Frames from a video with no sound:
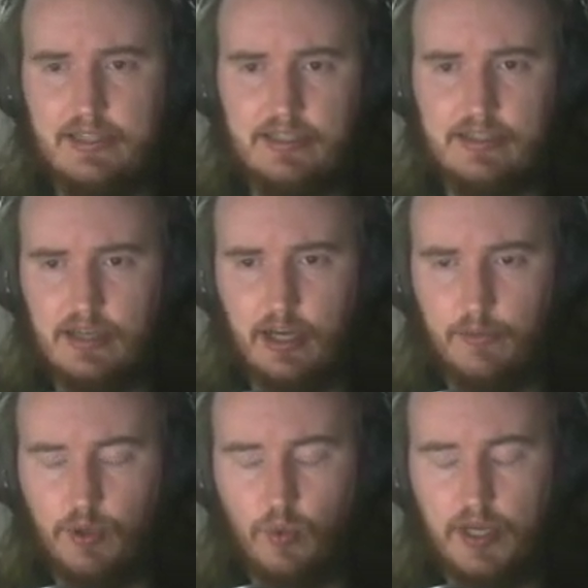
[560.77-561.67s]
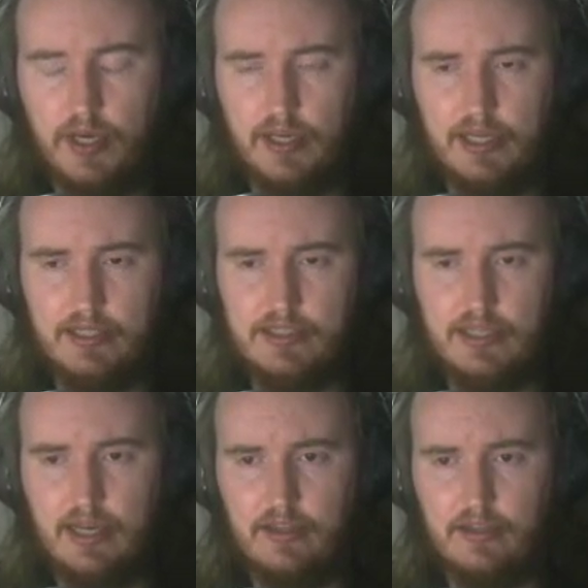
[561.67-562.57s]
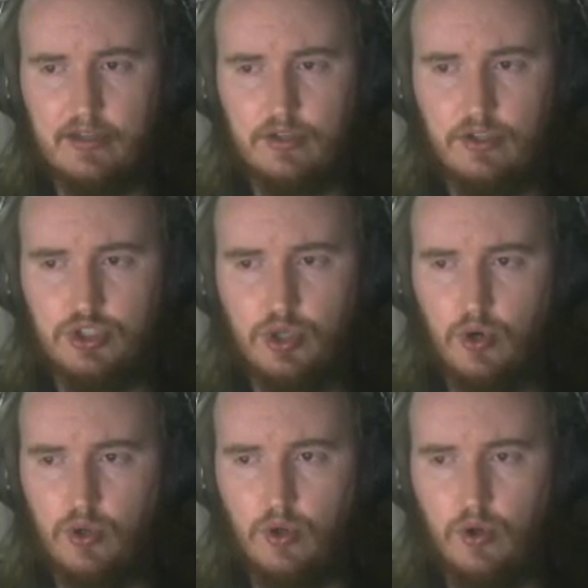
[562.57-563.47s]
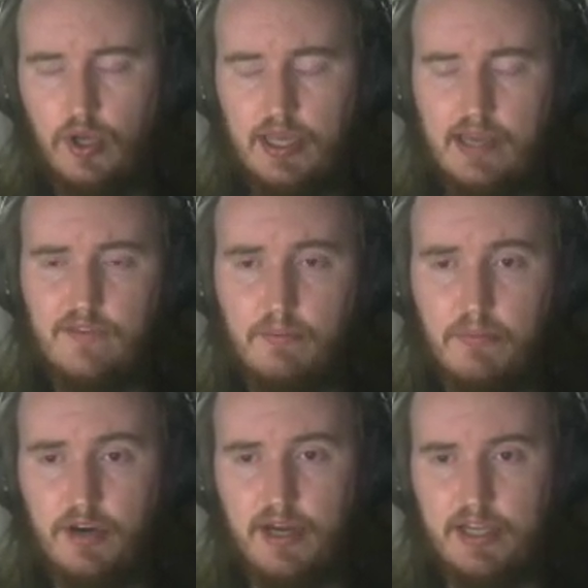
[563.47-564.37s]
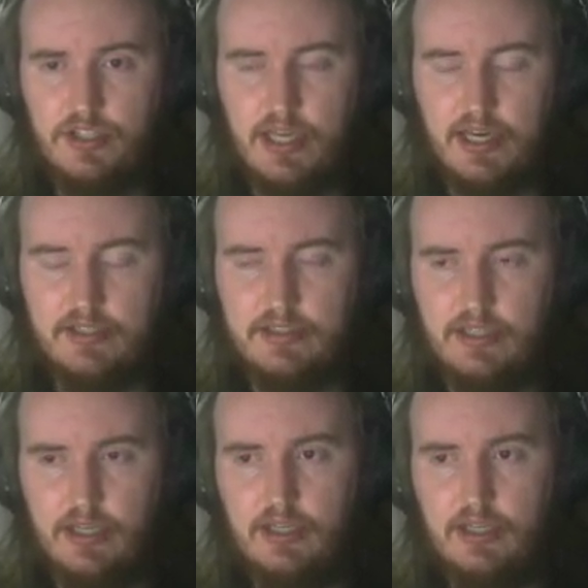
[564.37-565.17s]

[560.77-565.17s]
That doesn't help you win against the other control or even the mid-range decks.